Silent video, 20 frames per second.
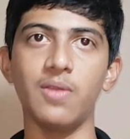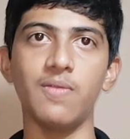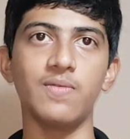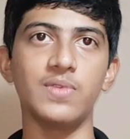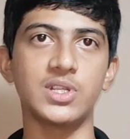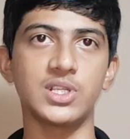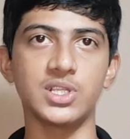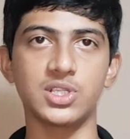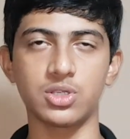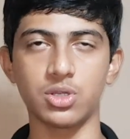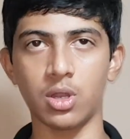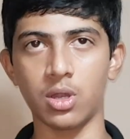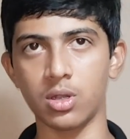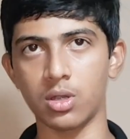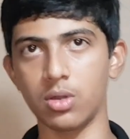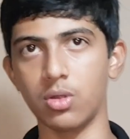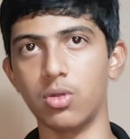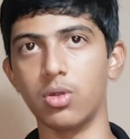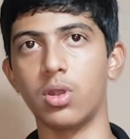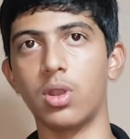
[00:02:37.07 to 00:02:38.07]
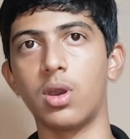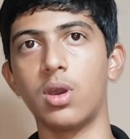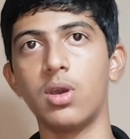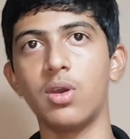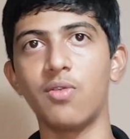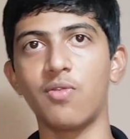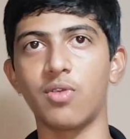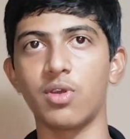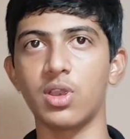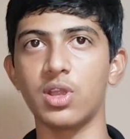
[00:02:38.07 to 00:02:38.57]
which is not good
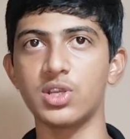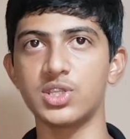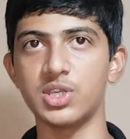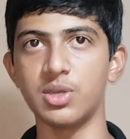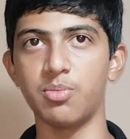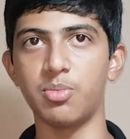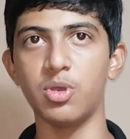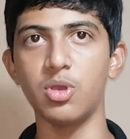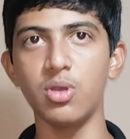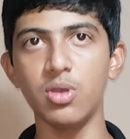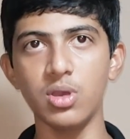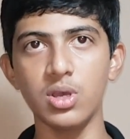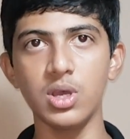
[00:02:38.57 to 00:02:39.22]
for your CPU,